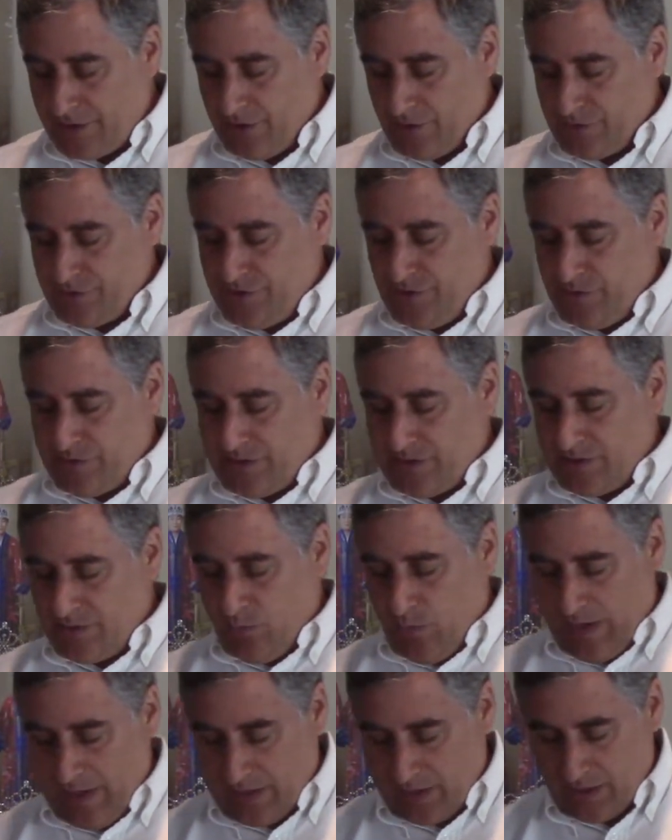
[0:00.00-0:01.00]
those using the
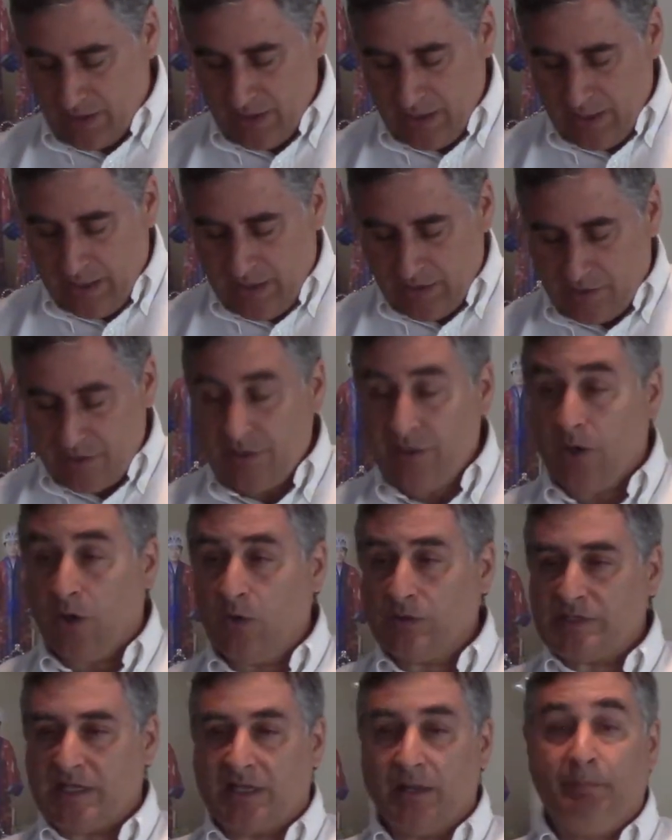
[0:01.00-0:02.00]
well to
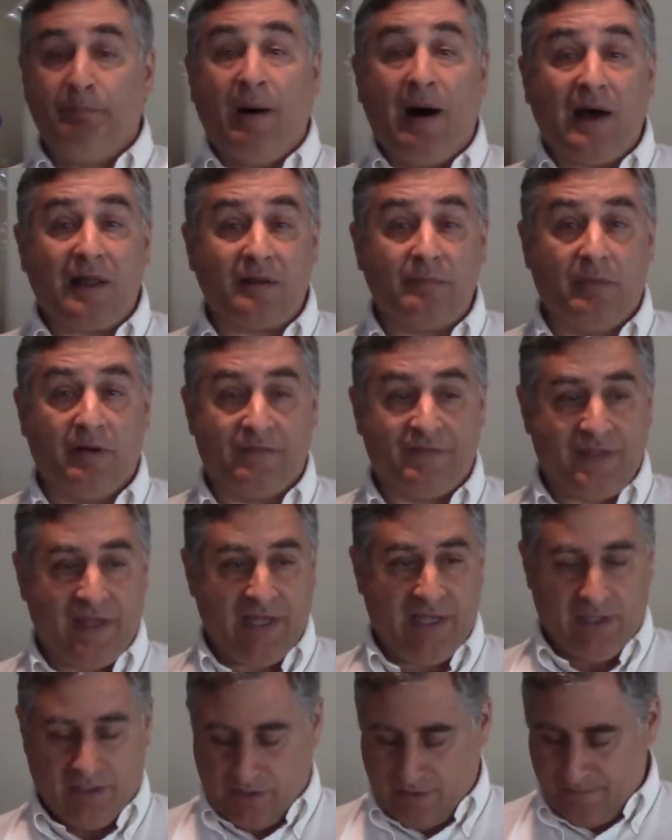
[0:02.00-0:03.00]
those at the bottom of the
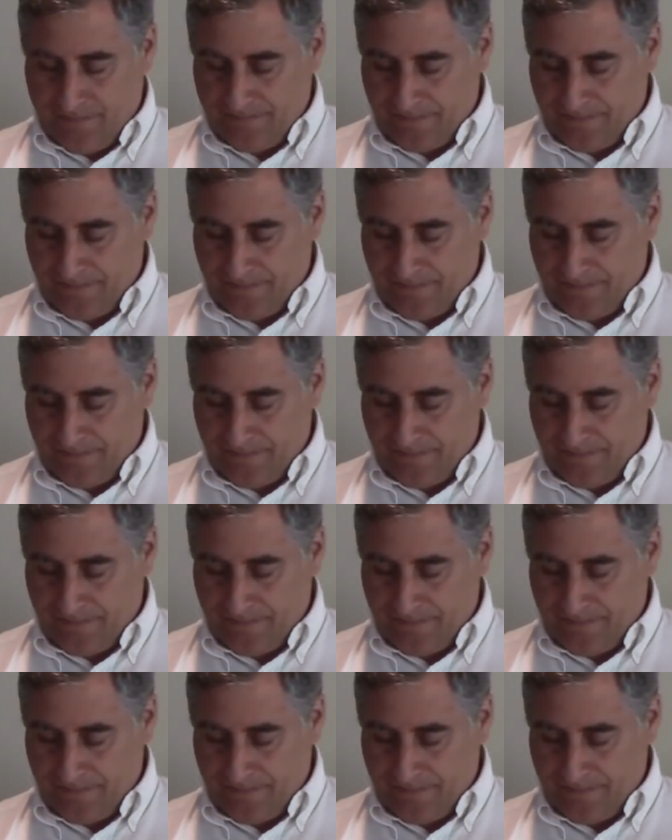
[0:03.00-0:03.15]
hill.